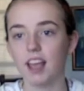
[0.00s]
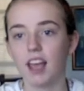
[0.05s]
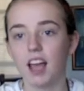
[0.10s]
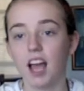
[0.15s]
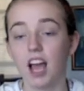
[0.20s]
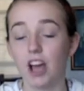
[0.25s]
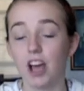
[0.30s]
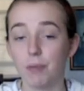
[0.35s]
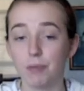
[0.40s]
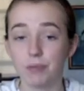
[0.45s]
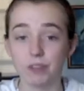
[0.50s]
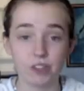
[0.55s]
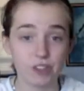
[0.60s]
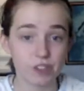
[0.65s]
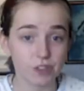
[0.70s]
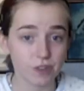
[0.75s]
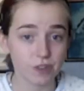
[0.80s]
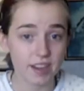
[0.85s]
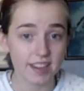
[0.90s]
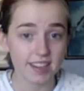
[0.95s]
I hope you
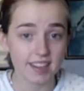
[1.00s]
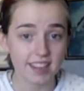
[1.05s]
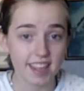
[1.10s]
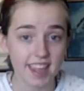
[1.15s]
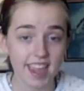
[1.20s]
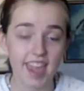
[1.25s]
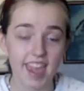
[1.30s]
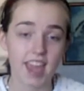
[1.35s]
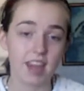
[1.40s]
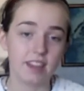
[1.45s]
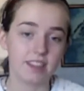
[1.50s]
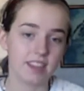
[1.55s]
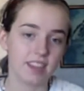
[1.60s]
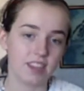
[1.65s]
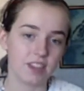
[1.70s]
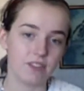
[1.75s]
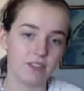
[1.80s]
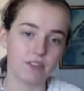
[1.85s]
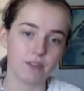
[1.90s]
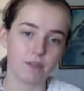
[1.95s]
enjoy. And thank
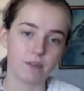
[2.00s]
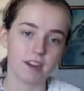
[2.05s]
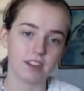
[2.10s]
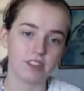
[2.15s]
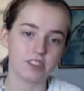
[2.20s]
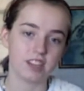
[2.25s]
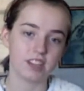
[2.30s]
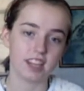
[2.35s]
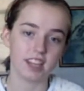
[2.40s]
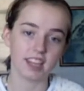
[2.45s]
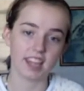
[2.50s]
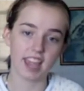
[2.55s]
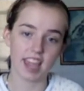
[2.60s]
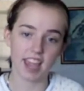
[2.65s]
you for watching.